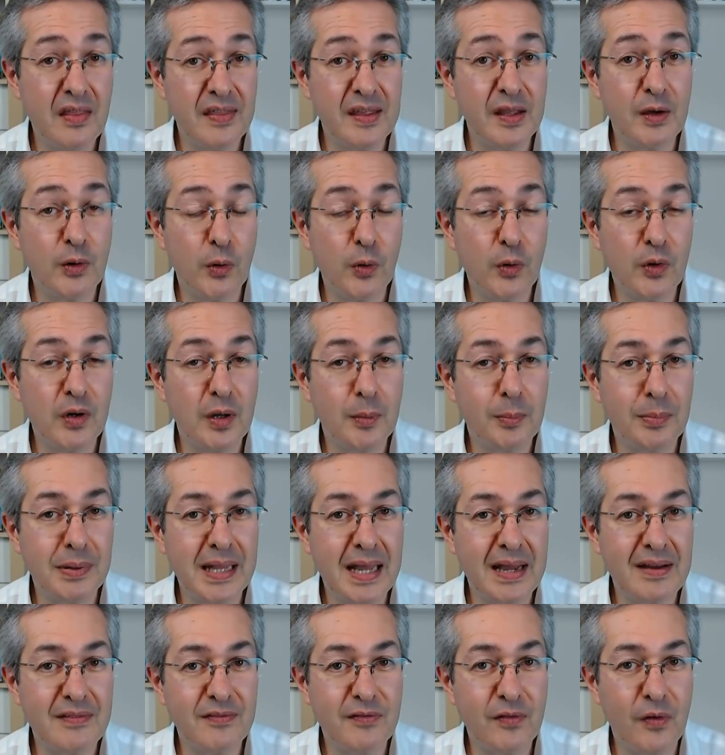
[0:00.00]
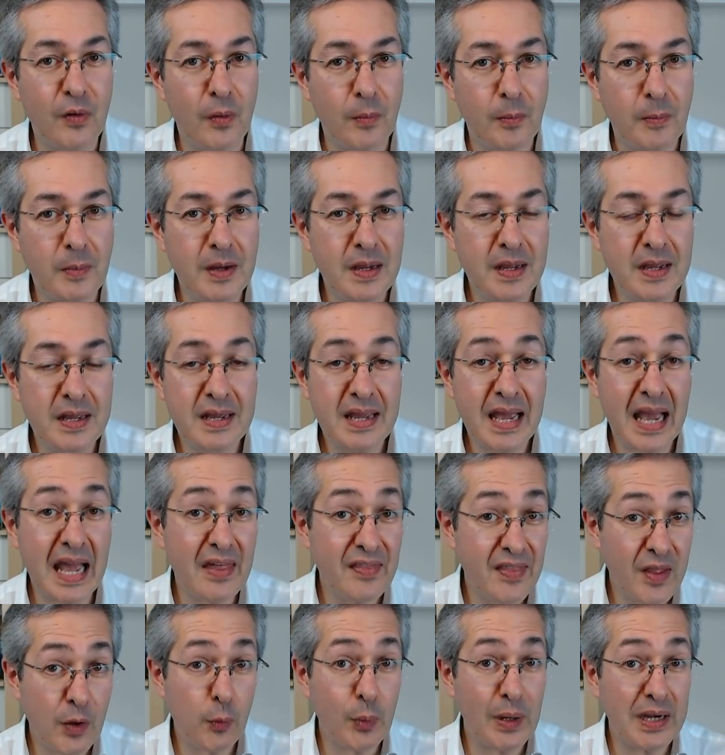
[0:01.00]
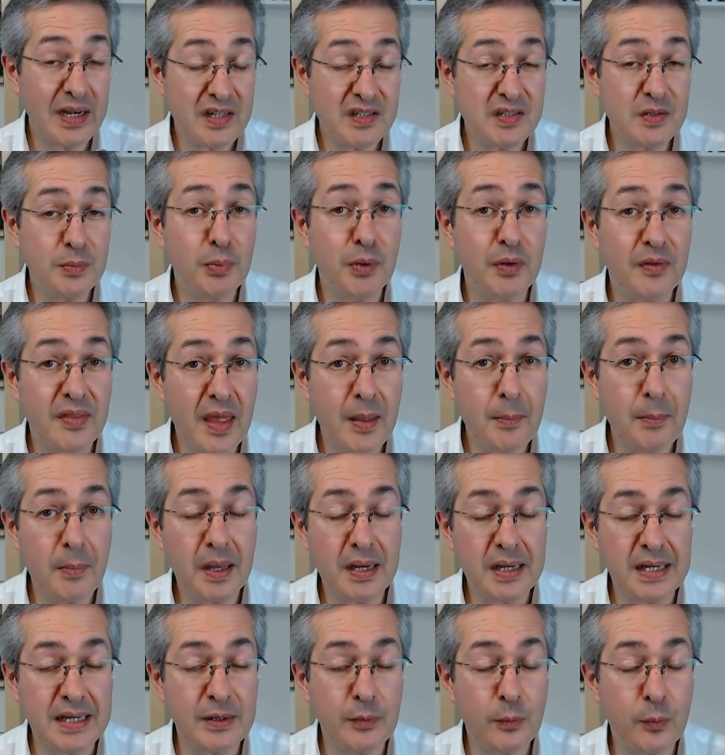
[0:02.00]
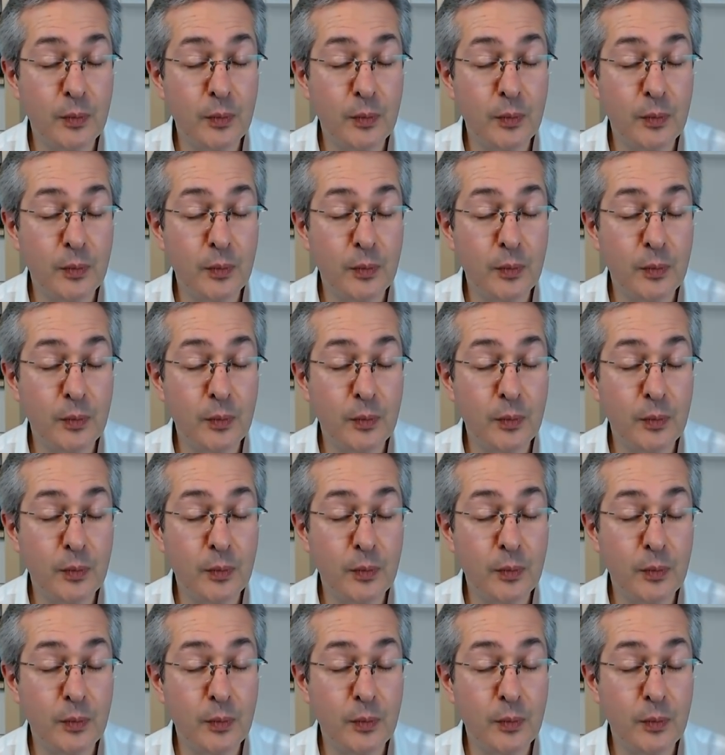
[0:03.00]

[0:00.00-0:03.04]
the Orca platform and they're willing to put their money